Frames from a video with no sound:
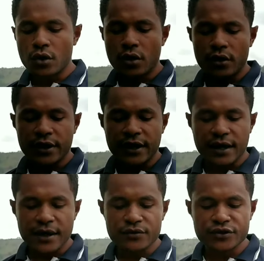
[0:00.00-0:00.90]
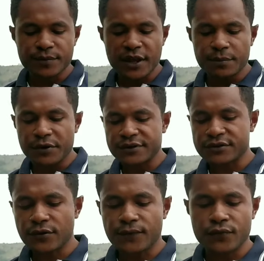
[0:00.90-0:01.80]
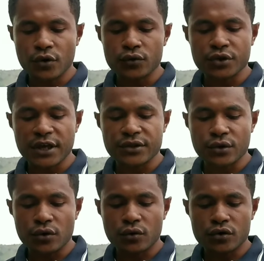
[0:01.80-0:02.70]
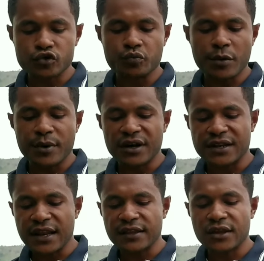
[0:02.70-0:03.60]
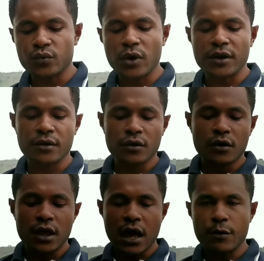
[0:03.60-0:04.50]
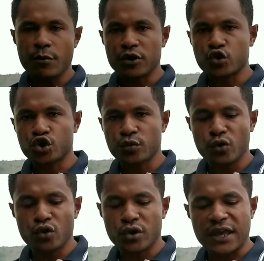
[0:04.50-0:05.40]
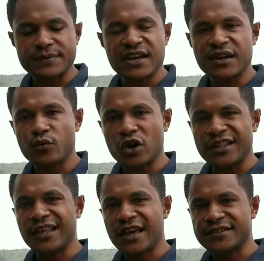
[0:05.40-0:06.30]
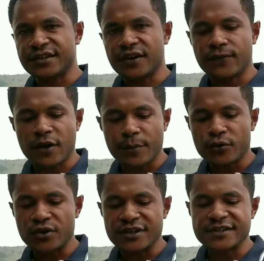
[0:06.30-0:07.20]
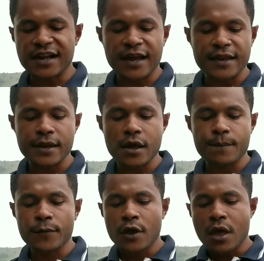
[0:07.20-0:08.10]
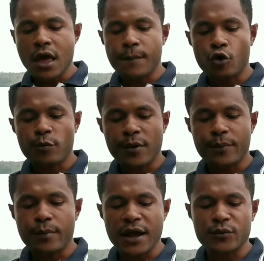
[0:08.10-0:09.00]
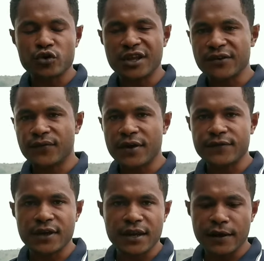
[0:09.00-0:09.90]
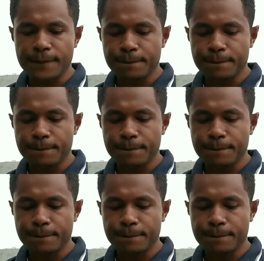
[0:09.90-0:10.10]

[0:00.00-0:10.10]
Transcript: Okay, kind of same. Take pictures of yogurt at your local supermarket, like that one. I'm about talking you look capture him all entire self number na this like in them. I'm all about buying you 35 kina.